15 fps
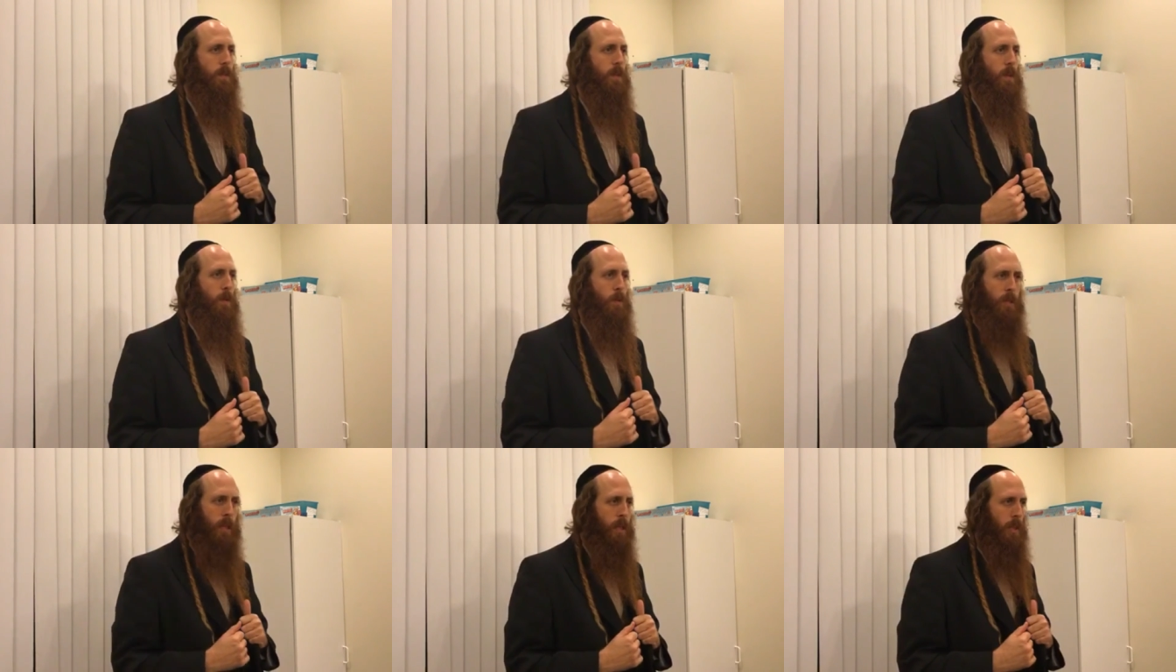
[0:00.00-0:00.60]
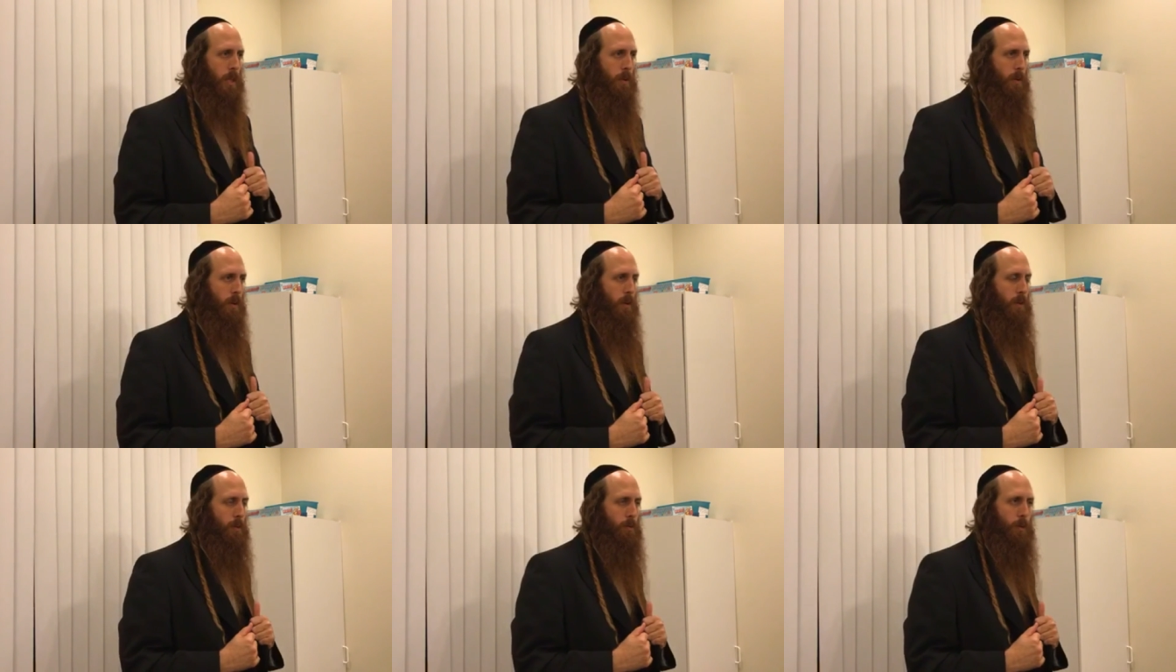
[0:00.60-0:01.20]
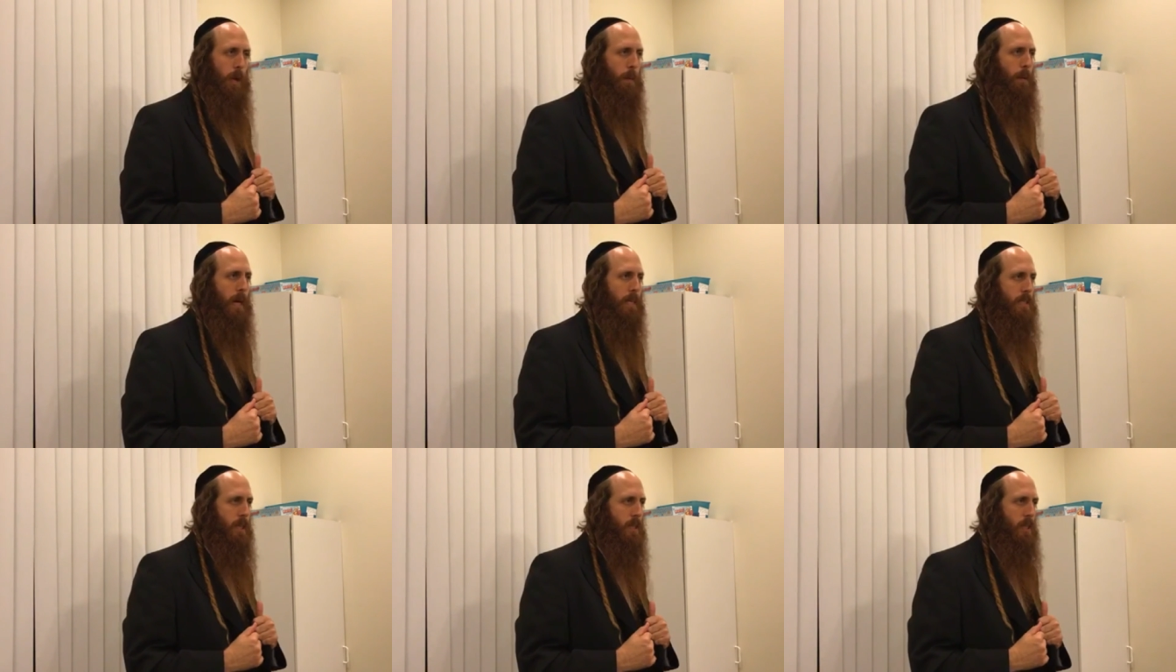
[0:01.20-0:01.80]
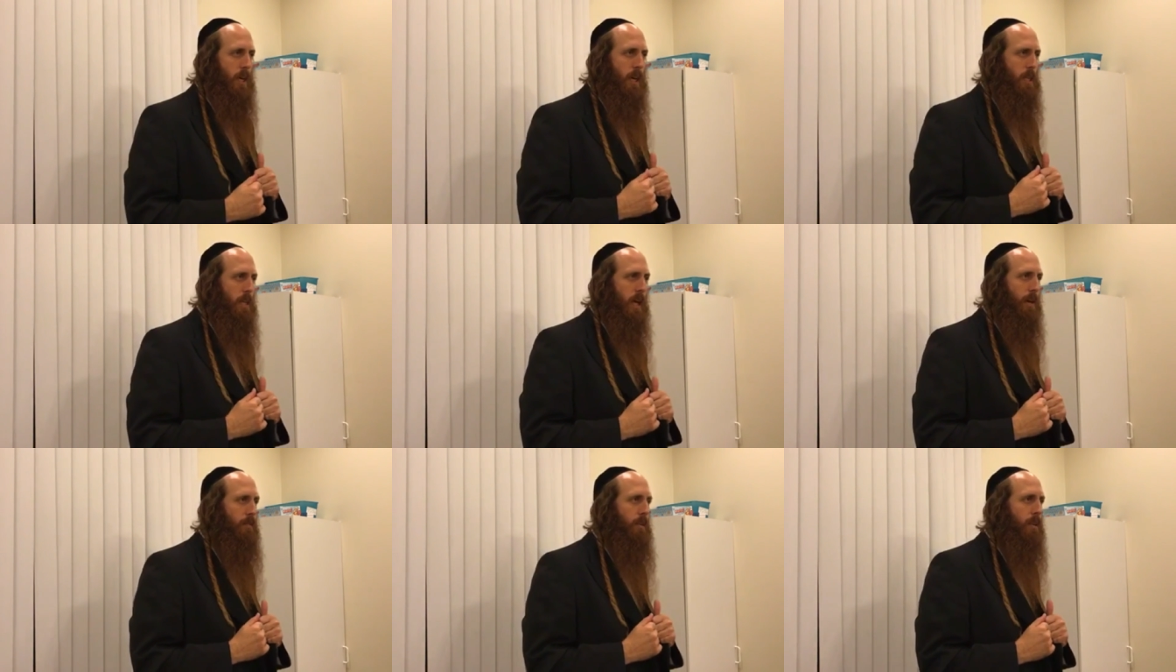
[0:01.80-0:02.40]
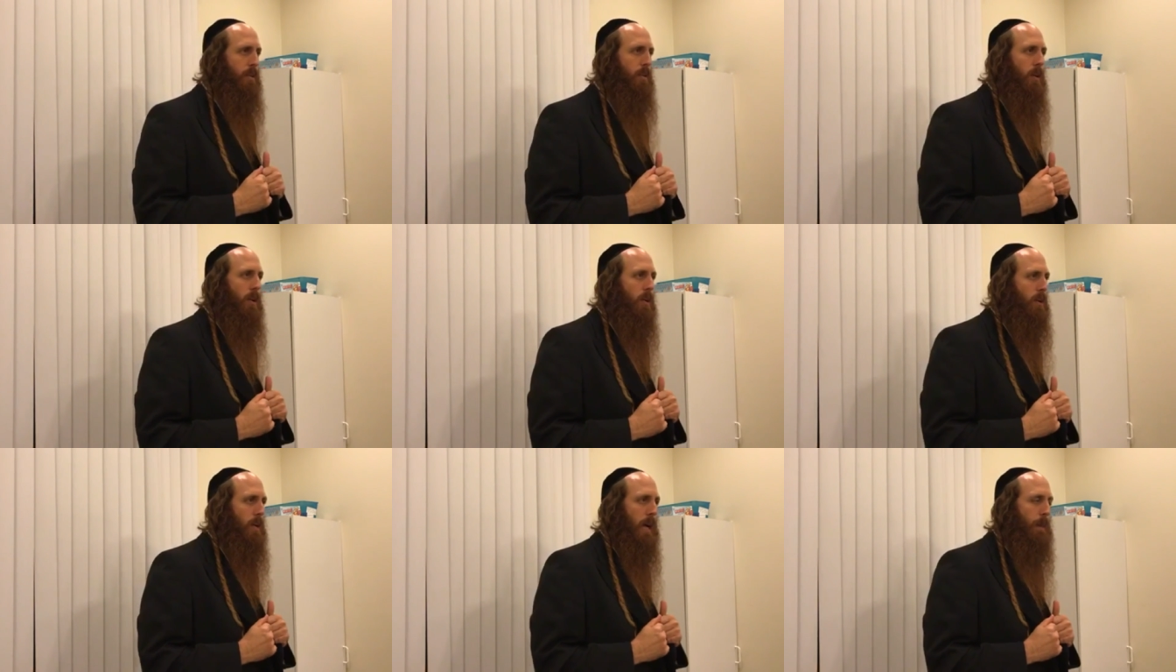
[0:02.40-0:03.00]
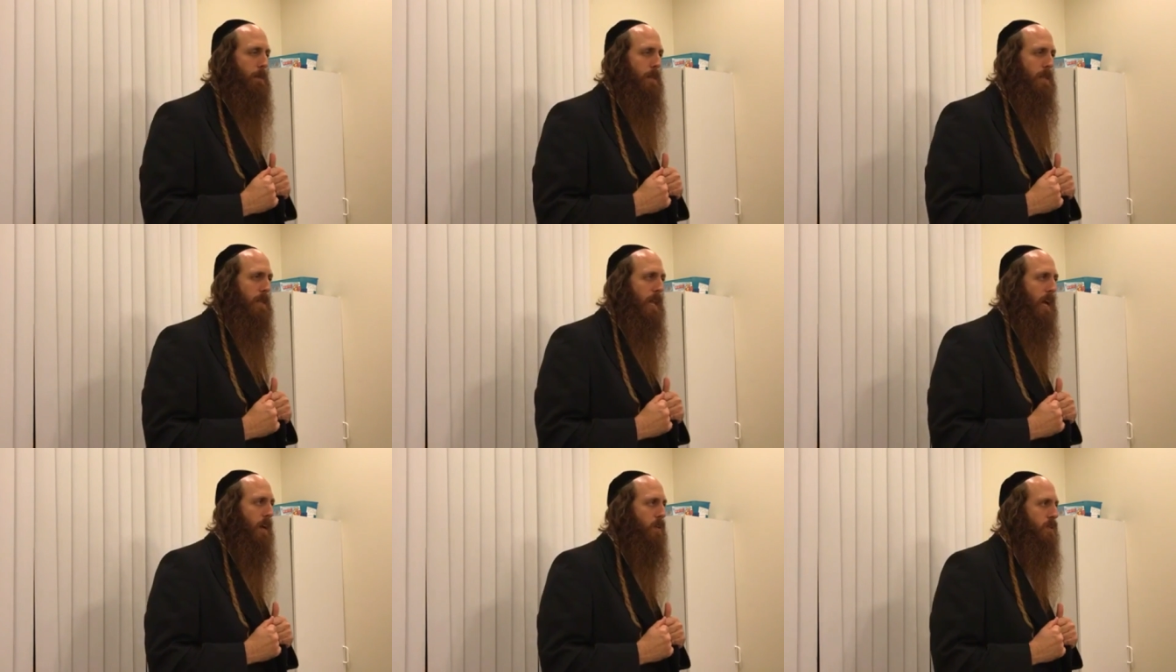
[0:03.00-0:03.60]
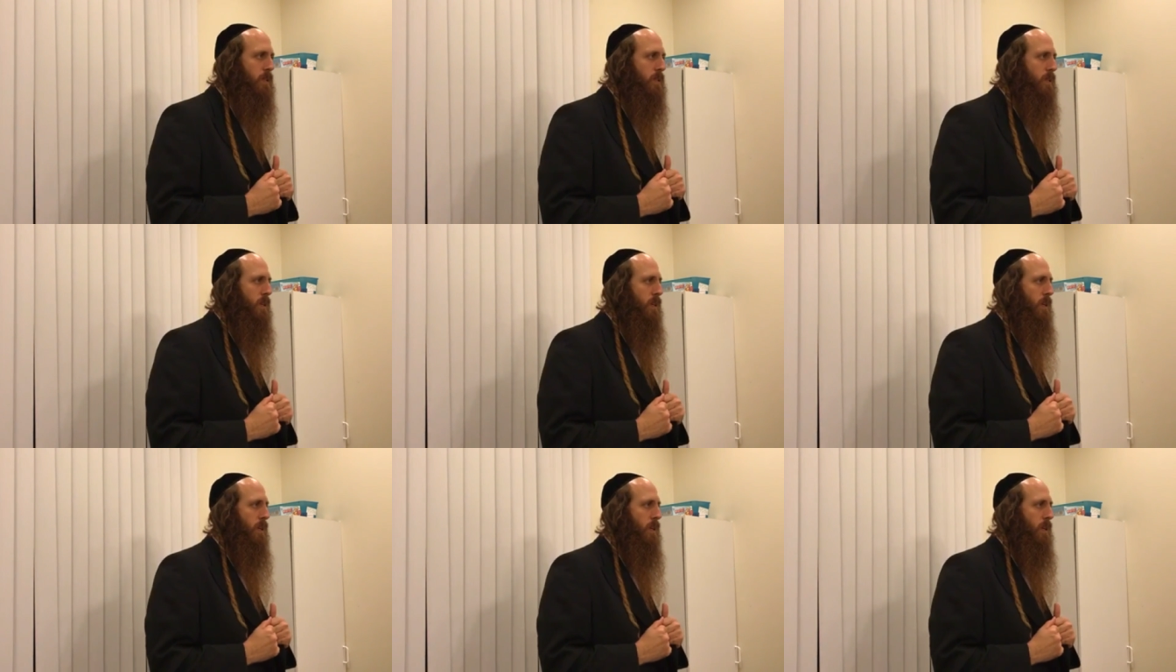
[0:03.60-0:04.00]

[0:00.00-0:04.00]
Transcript: You think that rabbis are not having up and downs?